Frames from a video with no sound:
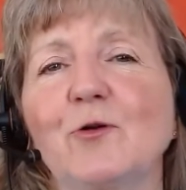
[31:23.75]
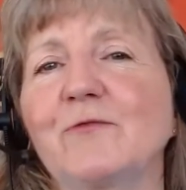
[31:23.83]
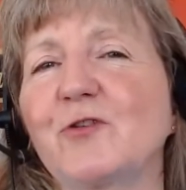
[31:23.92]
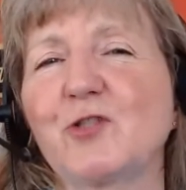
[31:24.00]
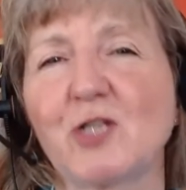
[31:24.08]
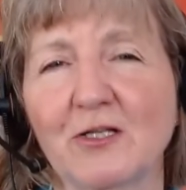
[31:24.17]

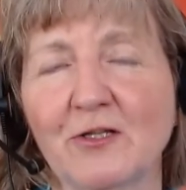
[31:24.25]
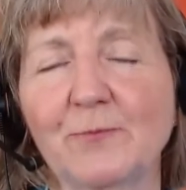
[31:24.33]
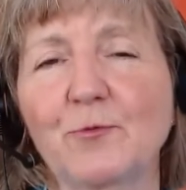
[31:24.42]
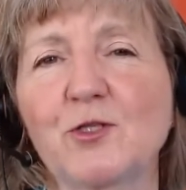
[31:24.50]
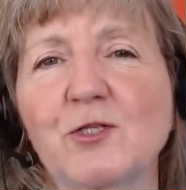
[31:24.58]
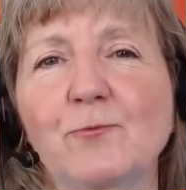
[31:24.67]
All of a sudden,
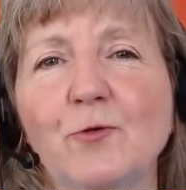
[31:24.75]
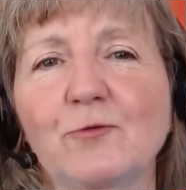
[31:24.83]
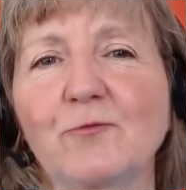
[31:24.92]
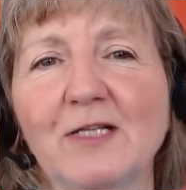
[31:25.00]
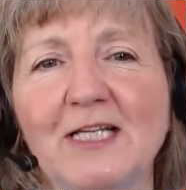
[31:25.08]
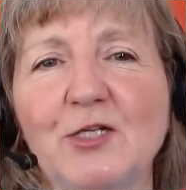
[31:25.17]
the prison
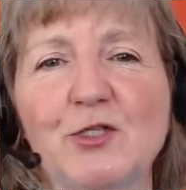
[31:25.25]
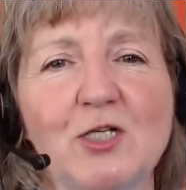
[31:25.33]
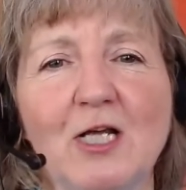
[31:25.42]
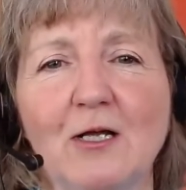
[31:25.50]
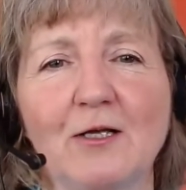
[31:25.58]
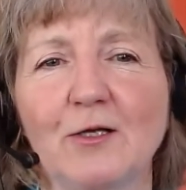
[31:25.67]
would
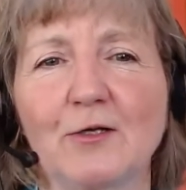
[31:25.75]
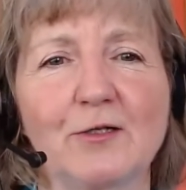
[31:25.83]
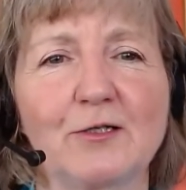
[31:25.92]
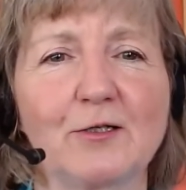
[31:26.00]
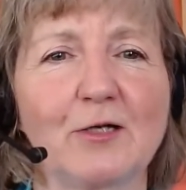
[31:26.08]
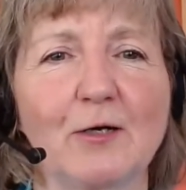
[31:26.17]
release,
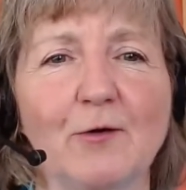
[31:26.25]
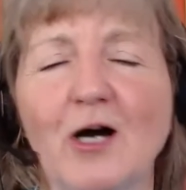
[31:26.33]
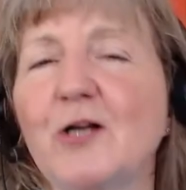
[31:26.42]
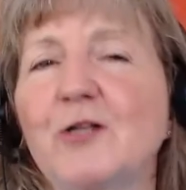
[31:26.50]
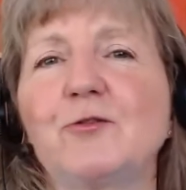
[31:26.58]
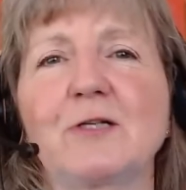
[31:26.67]
uh, you know, a
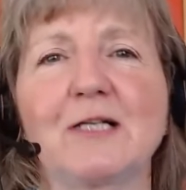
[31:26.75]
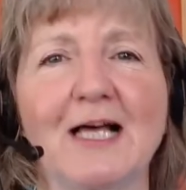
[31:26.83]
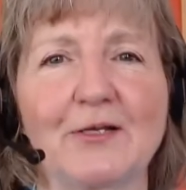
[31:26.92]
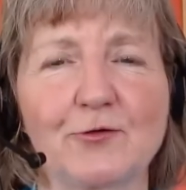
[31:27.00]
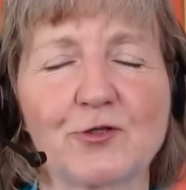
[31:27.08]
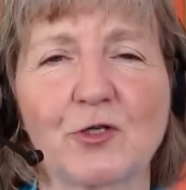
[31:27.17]
hundred
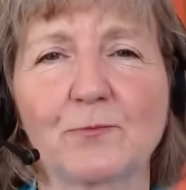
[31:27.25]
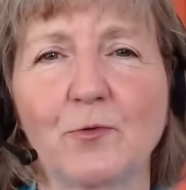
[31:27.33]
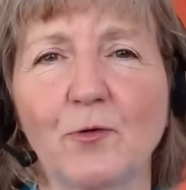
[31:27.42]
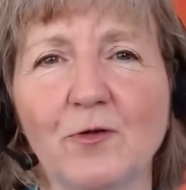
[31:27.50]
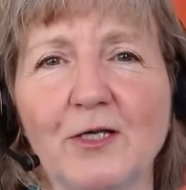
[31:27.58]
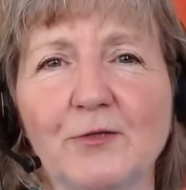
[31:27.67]
letters that
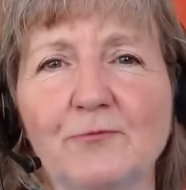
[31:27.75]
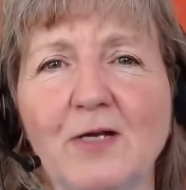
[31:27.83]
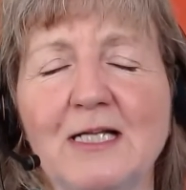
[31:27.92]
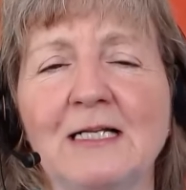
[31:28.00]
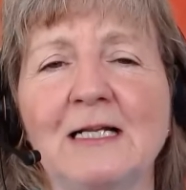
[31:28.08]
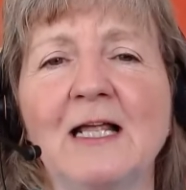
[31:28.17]
Paul had
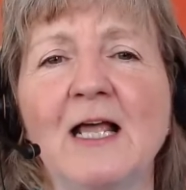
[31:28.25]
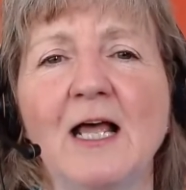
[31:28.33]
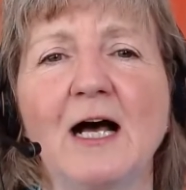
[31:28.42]
written,